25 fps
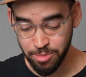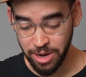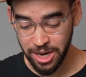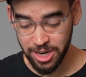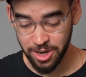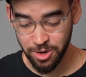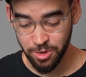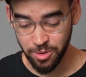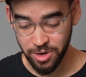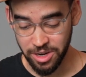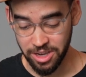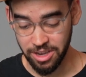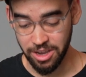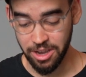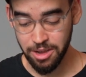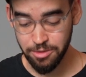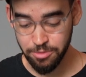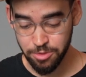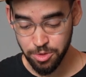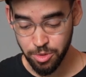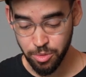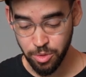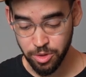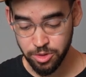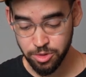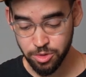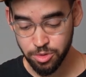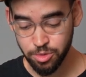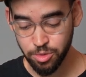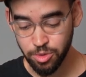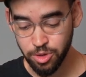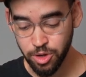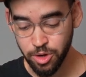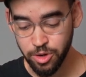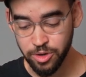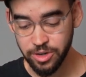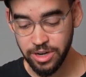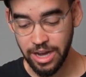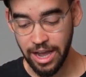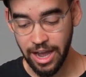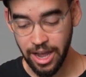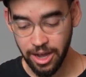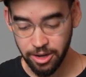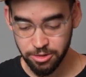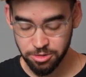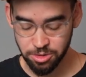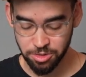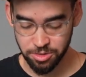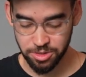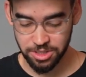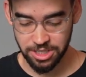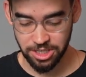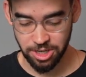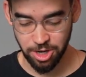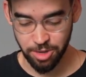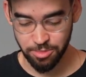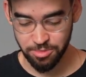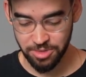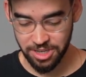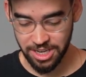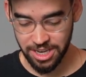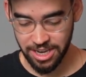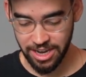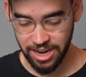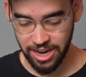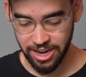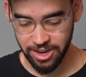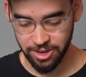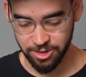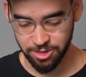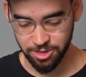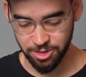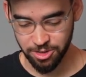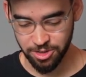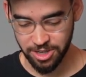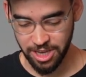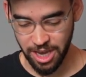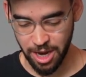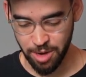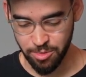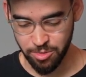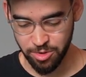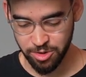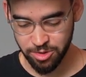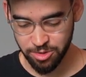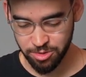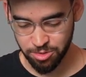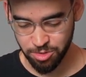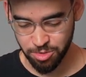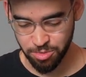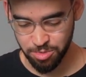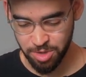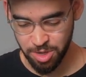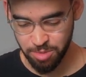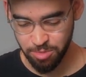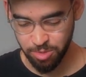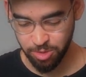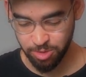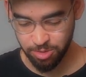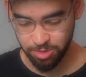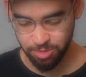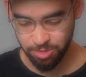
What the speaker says: by the way, if you want to learn how to set up the AI on your camera to be able